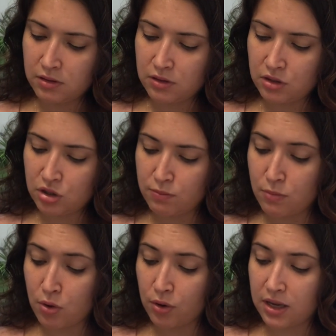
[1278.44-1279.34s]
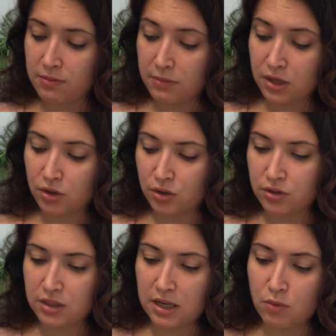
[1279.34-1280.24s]
smoke and
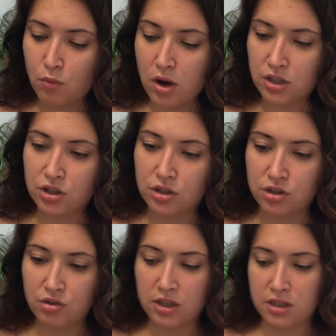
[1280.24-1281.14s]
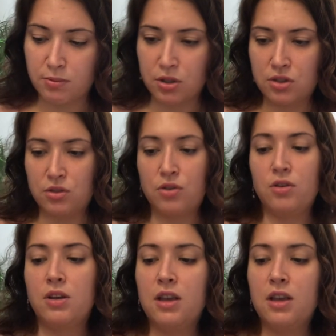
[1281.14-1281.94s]
mirrors, and watchers, transpersonal.